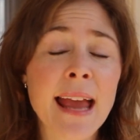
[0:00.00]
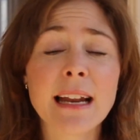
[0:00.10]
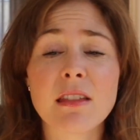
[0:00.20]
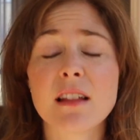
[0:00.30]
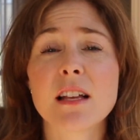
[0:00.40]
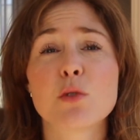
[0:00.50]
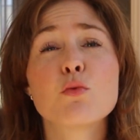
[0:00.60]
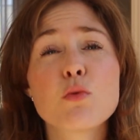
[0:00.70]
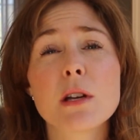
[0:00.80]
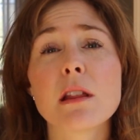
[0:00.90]
and I think that's
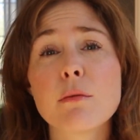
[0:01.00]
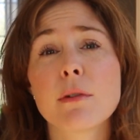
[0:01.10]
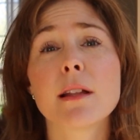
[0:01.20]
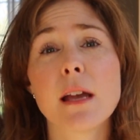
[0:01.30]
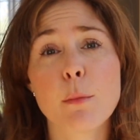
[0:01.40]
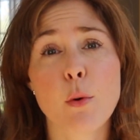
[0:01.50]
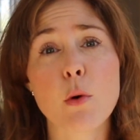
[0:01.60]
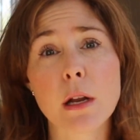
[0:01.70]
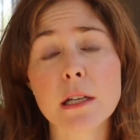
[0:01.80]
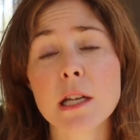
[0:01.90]
really
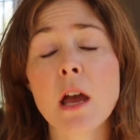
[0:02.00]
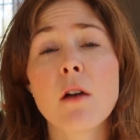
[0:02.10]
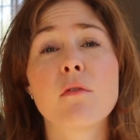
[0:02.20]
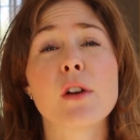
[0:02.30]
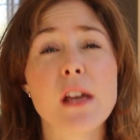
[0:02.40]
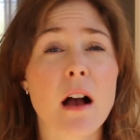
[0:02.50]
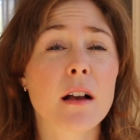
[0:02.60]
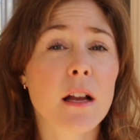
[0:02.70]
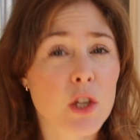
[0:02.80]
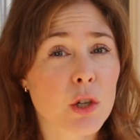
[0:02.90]
important for
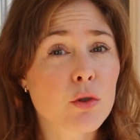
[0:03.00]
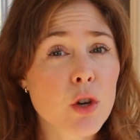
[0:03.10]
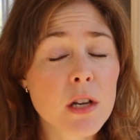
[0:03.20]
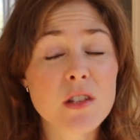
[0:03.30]
young children.